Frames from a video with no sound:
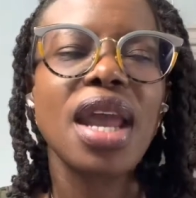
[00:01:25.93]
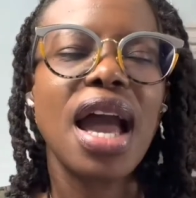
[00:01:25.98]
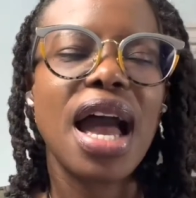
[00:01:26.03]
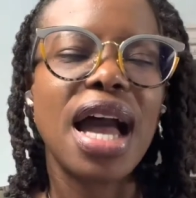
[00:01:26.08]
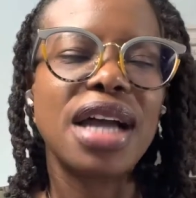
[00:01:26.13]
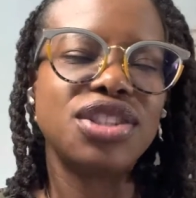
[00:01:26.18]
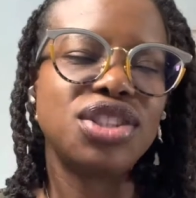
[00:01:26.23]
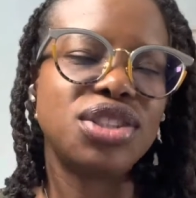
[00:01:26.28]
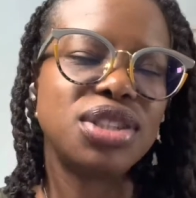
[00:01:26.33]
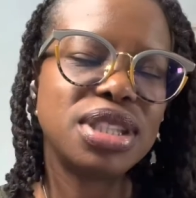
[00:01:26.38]

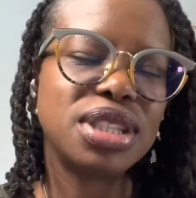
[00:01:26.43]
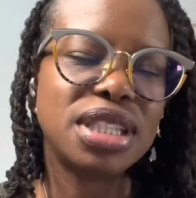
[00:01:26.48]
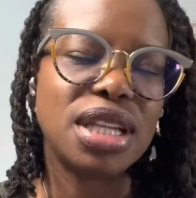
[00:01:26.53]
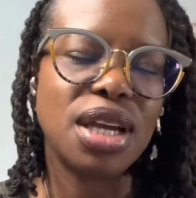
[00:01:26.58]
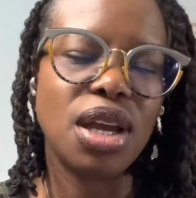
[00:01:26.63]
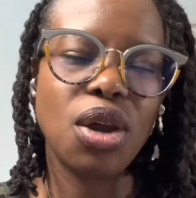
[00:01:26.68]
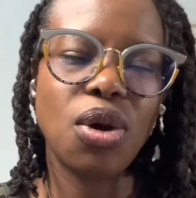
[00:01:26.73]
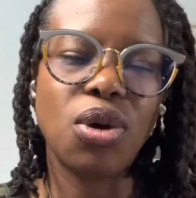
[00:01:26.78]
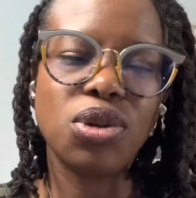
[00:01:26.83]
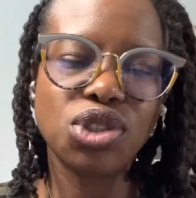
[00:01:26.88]
And
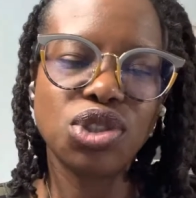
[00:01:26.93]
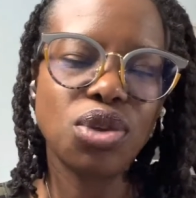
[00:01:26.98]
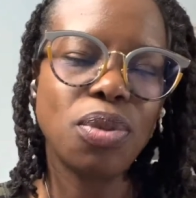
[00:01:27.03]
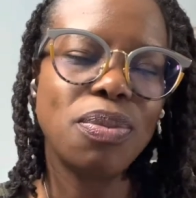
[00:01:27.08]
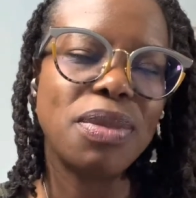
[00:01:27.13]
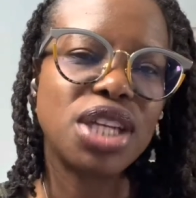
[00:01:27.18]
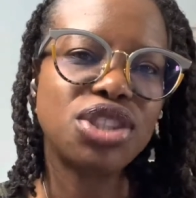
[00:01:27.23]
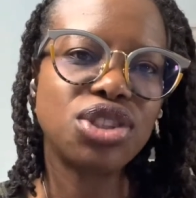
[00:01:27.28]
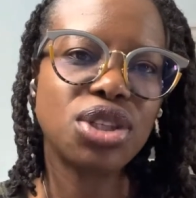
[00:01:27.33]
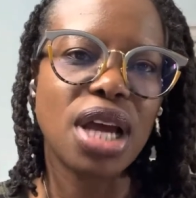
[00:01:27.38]
they also
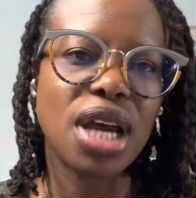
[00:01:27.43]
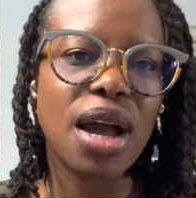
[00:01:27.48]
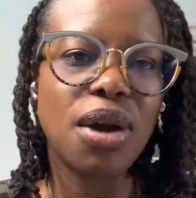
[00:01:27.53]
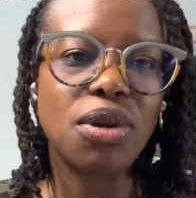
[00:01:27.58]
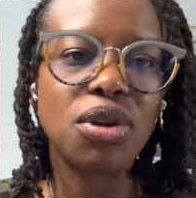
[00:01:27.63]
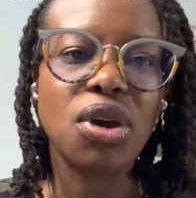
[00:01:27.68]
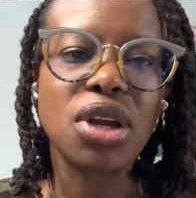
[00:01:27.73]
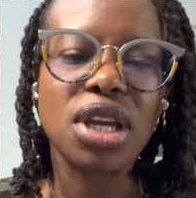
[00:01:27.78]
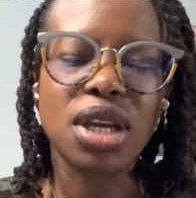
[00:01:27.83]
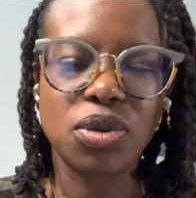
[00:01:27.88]
measured how
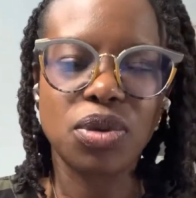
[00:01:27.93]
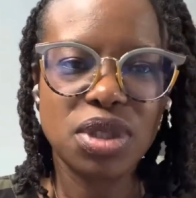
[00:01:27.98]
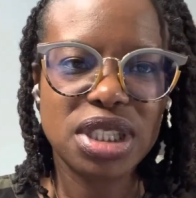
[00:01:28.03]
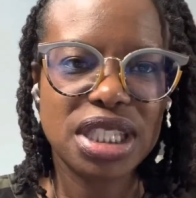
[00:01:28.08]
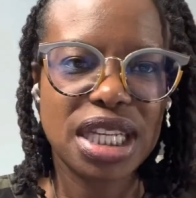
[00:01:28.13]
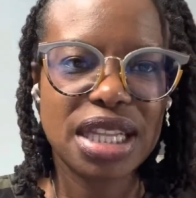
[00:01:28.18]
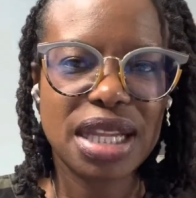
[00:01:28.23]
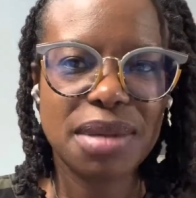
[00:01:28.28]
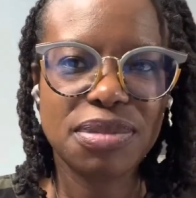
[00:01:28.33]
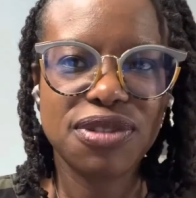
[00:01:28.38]
long it will
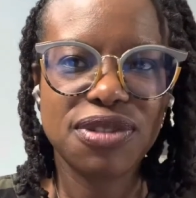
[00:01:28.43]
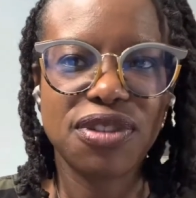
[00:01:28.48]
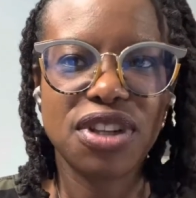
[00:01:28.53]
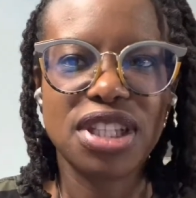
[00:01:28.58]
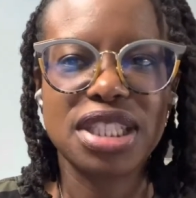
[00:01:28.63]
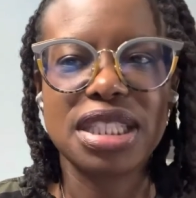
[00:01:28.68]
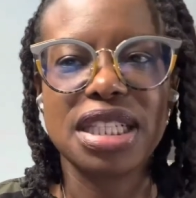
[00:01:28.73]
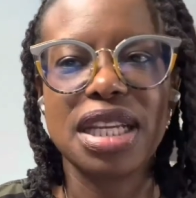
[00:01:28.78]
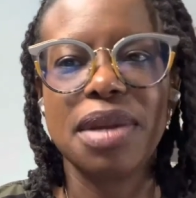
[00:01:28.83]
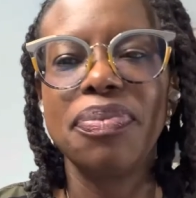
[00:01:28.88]
take them to fall
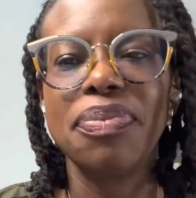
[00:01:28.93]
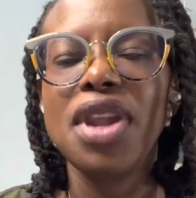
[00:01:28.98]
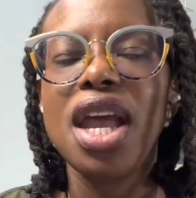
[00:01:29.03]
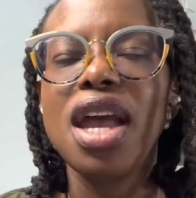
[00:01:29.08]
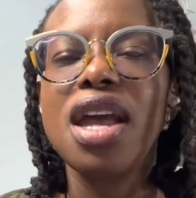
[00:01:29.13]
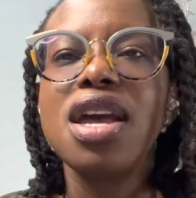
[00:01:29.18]
asleep.